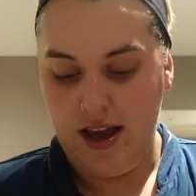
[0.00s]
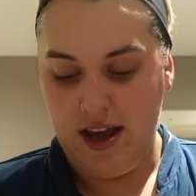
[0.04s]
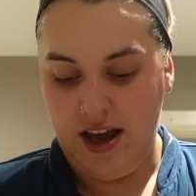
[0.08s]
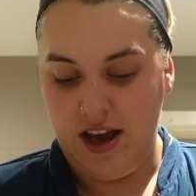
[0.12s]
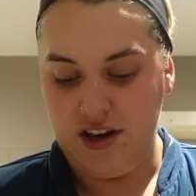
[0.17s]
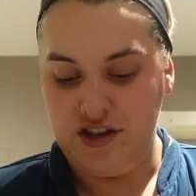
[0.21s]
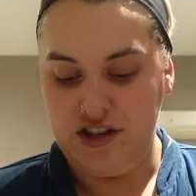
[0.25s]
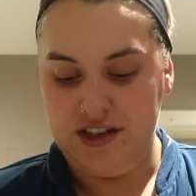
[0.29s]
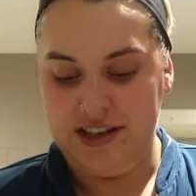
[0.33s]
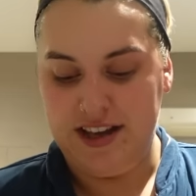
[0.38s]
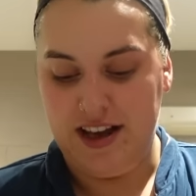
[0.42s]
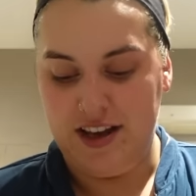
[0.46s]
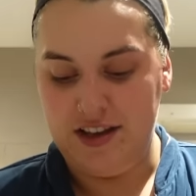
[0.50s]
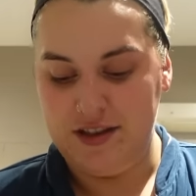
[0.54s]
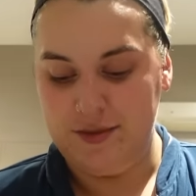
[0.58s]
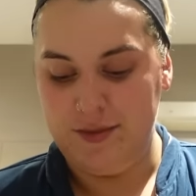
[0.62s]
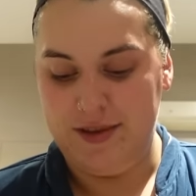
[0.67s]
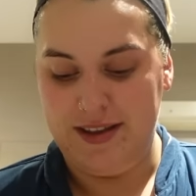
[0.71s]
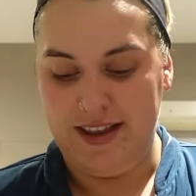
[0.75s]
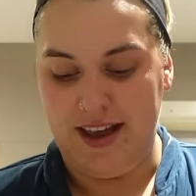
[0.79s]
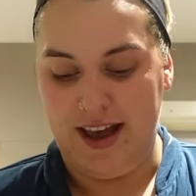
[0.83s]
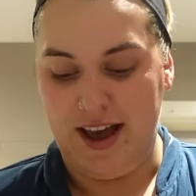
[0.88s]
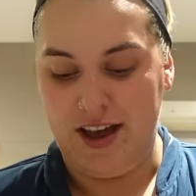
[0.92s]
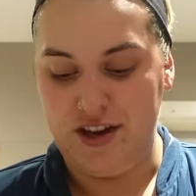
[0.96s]
and she tells
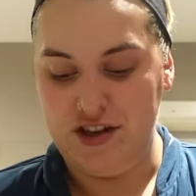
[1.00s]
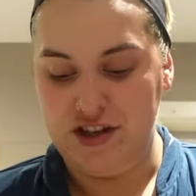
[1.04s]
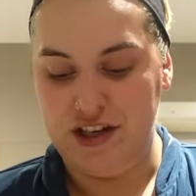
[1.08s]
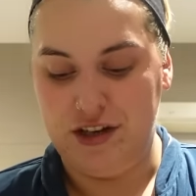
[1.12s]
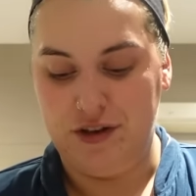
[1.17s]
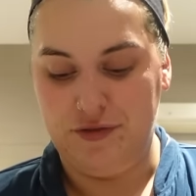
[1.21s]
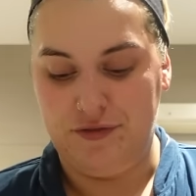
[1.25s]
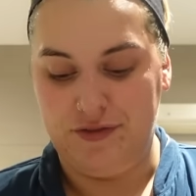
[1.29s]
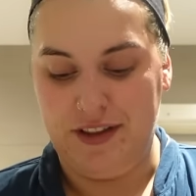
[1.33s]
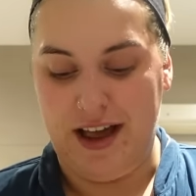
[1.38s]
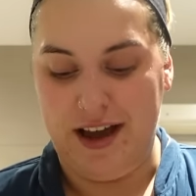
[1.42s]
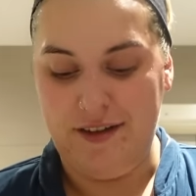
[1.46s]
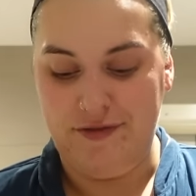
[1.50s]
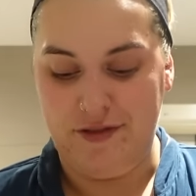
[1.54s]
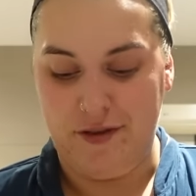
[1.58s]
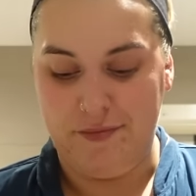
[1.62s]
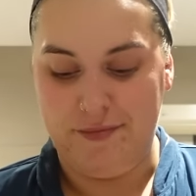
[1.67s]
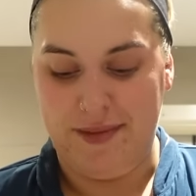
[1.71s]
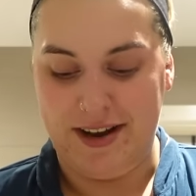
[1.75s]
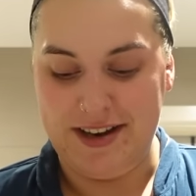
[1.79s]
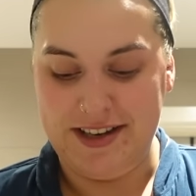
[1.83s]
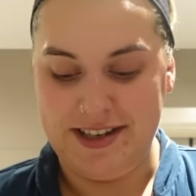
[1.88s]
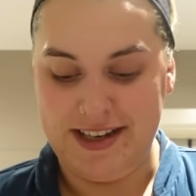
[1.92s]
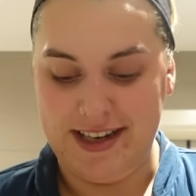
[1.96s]
me that she could fly from
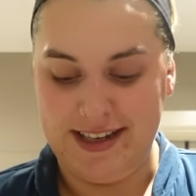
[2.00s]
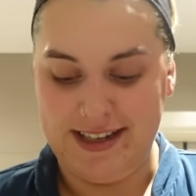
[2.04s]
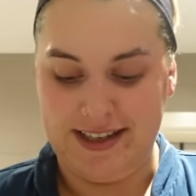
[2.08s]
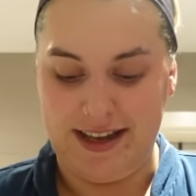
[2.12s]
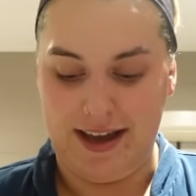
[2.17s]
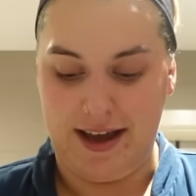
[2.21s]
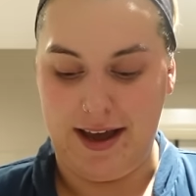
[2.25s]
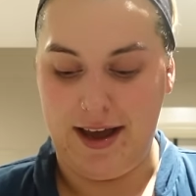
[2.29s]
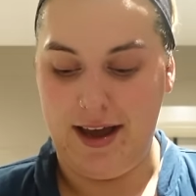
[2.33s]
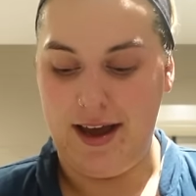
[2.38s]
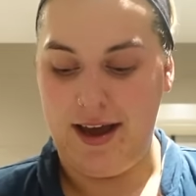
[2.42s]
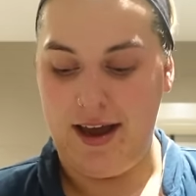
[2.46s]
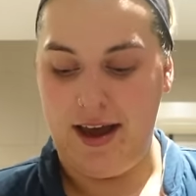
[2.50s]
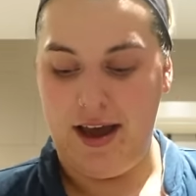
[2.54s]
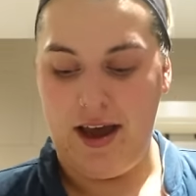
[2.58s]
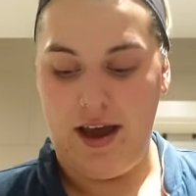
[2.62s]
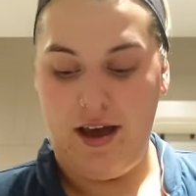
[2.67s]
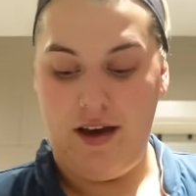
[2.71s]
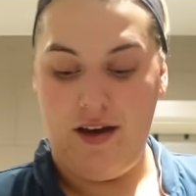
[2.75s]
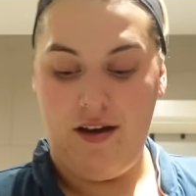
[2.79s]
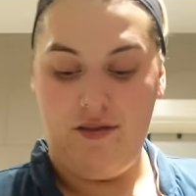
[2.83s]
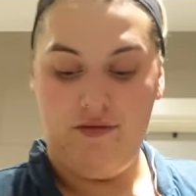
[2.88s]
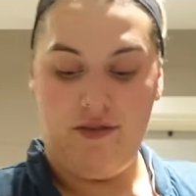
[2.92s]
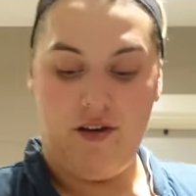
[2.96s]
Manchester
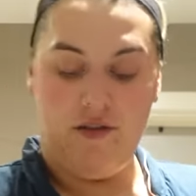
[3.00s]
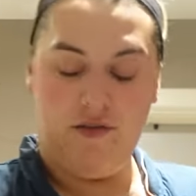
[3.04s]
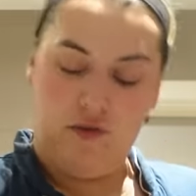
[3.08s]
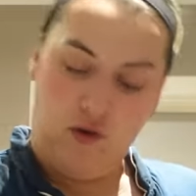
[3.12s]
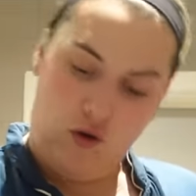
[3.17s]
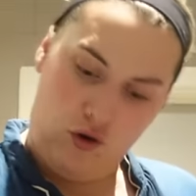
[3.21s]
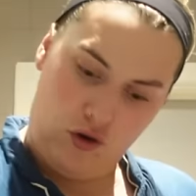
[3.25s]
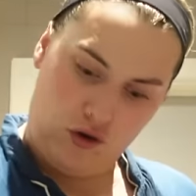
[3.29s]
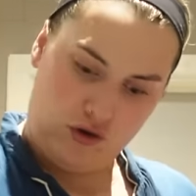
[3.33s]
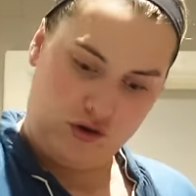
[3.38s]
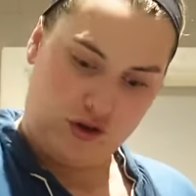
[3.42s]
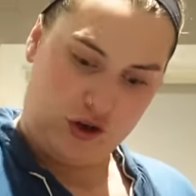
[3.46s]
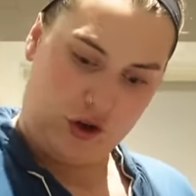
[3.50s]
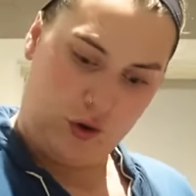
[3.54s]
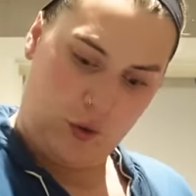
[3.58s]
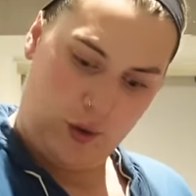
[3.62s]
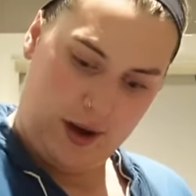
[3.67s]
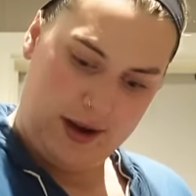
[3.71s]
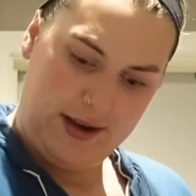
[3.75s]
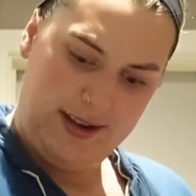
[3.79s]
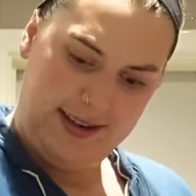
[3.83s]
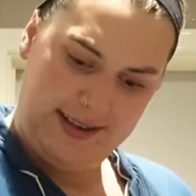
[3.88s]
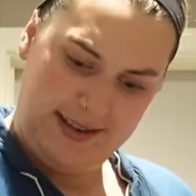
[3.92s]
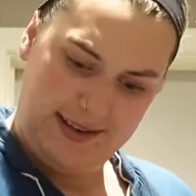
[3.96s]
for 400
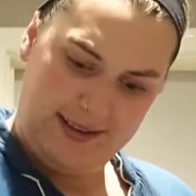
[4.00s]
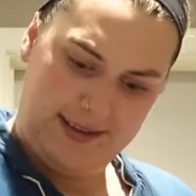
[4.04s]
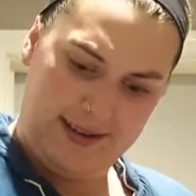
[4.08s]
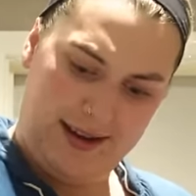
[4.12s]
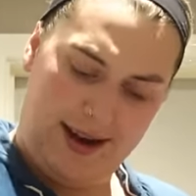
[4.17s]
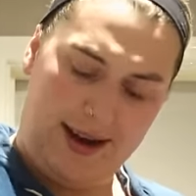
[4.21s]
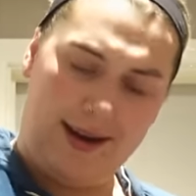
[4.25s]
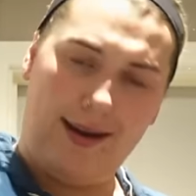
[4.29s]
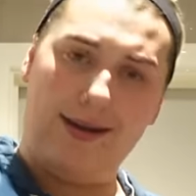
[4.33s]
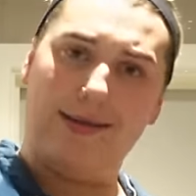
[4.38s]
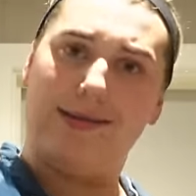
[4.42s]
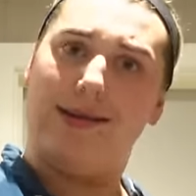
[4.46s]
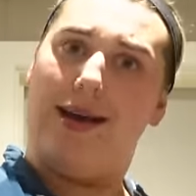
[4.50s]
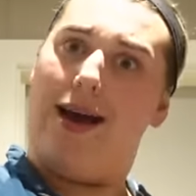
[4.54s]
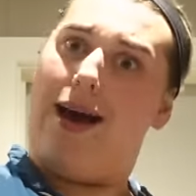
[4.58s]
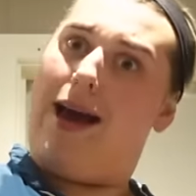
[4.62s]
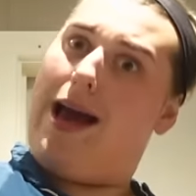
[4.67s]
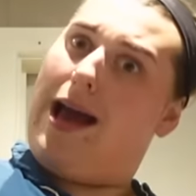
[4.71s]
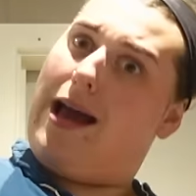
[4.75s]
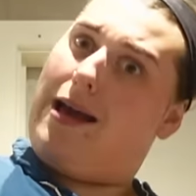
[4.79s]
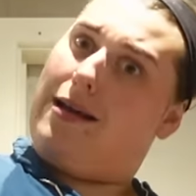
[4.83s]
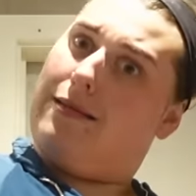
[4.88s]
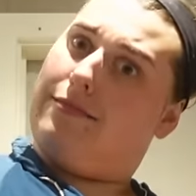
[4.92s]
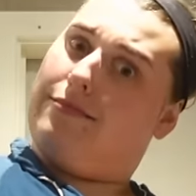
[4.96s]
quid. And I was
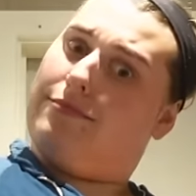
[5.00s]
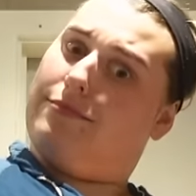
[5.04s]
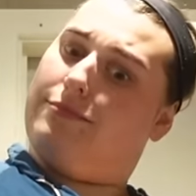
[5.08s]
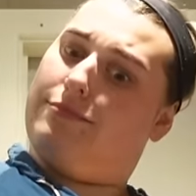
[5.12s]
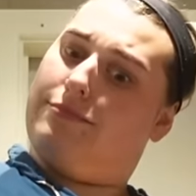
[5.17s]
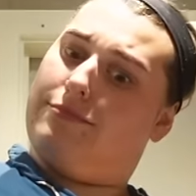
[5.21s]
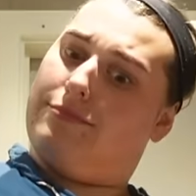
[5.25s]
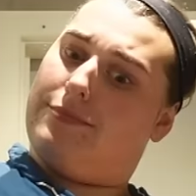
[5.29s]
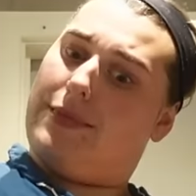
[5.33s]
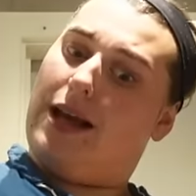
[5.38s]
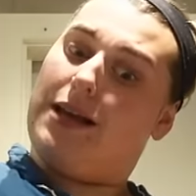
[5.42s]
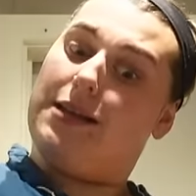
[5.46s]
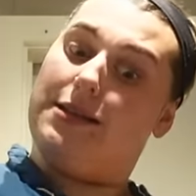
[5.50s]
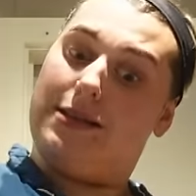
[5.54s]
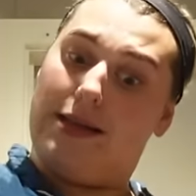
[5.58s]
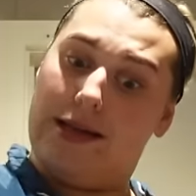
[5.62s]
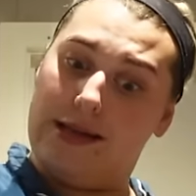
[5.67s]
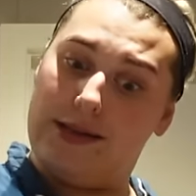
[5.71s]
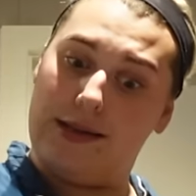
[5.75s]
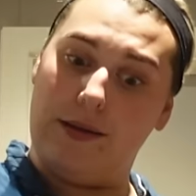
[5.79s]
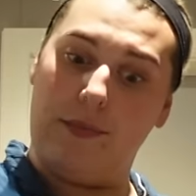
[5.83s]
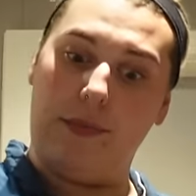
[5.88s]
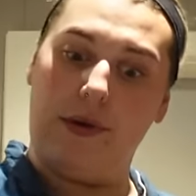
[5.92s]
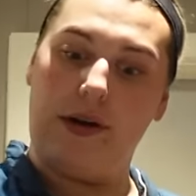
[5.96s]
like, that's
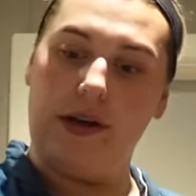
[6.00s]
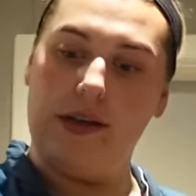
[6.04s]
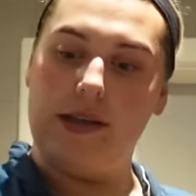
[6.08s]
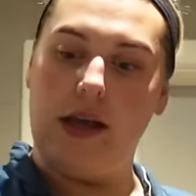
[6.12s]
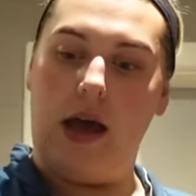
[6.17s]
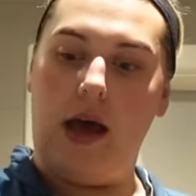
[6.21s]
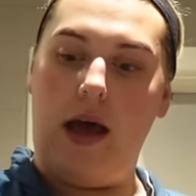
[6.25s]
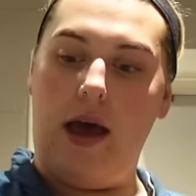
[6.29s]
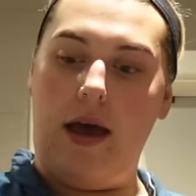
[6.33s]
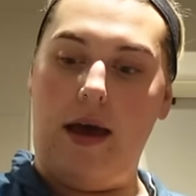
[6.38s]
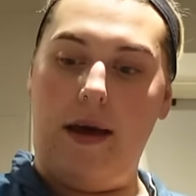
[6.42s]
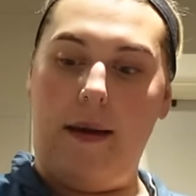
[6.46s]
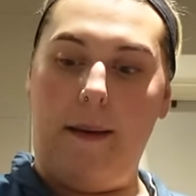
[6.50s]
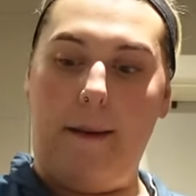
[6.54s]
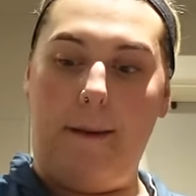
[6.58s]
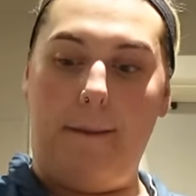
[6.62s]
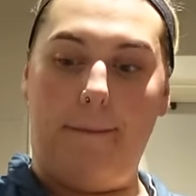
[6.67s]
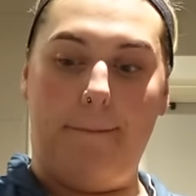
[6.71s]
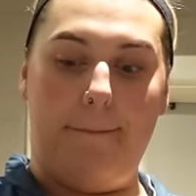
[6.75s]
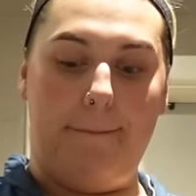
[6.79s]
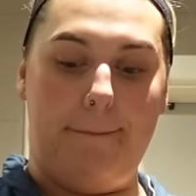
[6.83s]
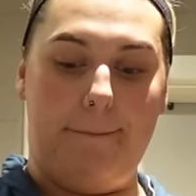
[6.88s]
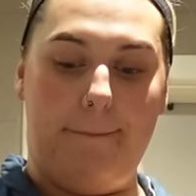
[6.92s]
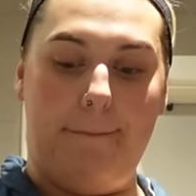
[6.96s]
decent, because
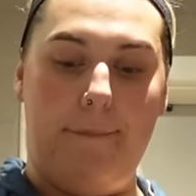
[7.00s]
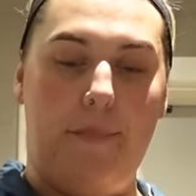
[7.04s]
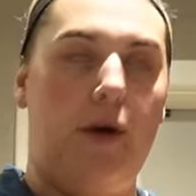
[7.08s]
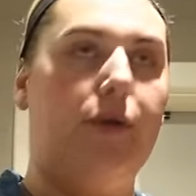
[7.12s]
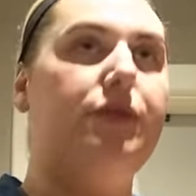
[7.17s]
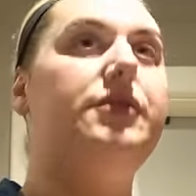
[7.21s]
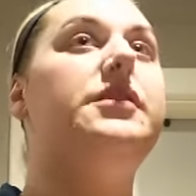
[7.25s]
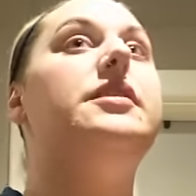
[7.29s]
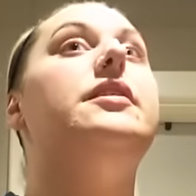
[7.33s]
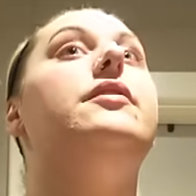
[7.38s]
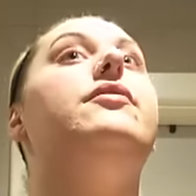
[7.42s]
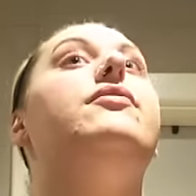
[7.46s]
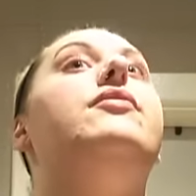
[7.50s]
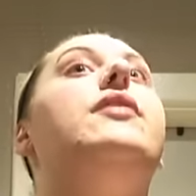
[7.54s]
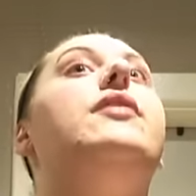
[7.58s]
most of the